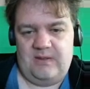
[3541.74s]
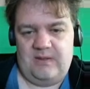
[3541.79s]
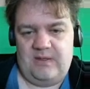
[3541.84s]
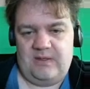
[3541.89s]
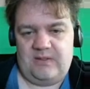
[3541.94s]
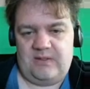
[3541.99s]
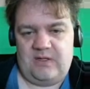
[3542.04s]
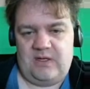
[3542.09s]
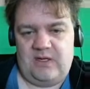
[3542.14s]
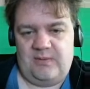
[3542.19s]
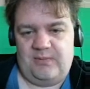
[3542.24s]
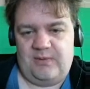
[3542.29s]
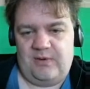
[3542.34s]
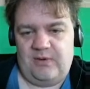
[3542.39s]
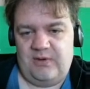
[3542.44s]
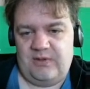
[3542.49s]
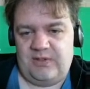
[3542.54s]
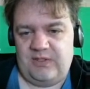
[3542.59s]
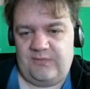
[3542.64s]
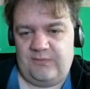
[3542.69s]
Don't let
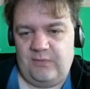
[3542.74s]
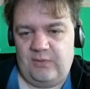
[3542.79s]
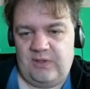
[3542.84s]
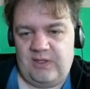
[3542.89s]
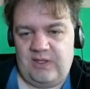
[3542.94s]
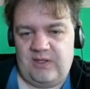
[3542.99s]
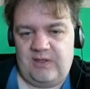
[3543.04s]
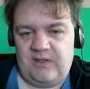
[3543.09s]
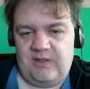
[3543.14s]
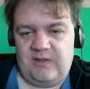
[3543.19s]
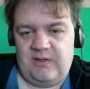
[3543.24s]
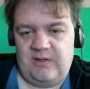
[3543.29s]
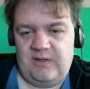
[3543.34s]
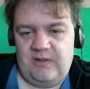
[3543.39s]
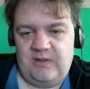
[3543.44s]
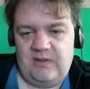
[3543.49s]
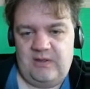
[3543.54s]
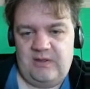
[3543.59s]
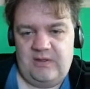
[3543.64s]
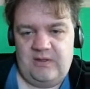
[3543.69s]
Paris fool you.
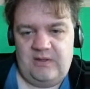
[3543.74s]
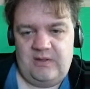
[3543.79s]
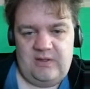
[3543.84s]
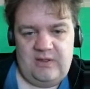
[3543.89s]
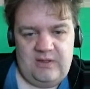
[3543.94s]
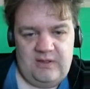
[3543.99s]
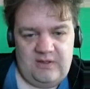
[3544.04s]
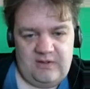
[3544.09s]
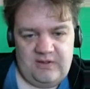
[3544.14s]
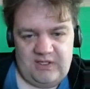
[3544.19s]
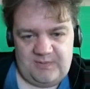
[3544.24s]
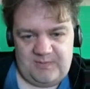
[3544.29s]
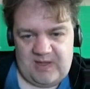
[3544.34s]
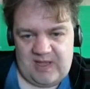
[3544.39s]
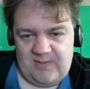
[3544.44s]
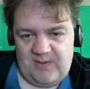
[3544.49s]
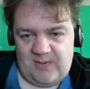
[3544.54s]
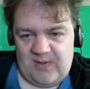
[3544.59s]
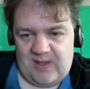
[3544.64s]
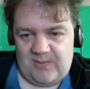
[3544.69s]
This baby may